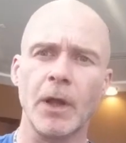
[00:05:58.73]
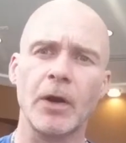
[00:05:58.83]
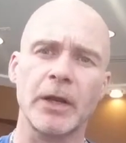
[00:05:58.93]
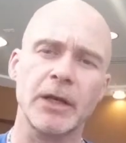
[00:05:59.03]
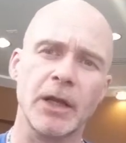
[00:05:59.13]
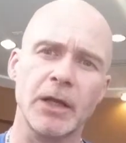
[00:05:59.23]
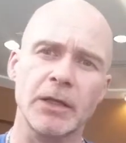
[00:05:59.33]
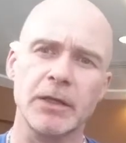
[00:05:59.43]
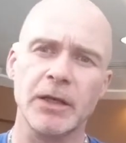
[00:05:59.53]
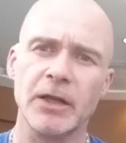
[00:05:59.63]
All right,
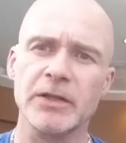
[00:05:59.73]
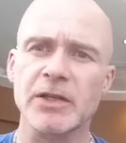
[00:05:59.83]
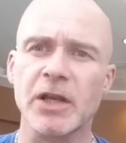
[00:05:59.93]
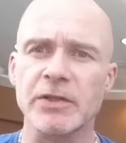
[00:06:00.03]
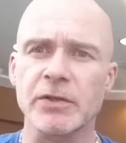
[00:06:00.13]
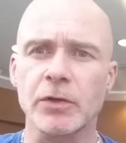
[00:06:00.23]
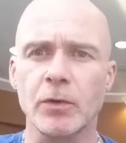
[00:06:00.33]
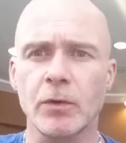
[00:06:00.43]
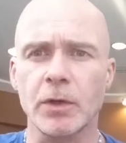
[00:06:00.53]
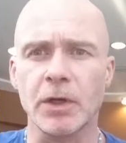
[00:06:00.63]
now let's cut
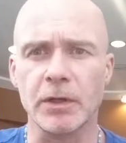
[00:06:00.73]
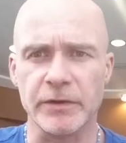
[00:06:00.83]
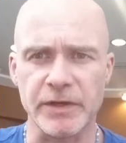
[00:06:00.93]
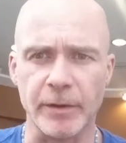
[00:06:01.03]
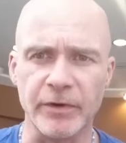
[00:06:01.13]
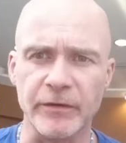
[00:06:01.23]
to the same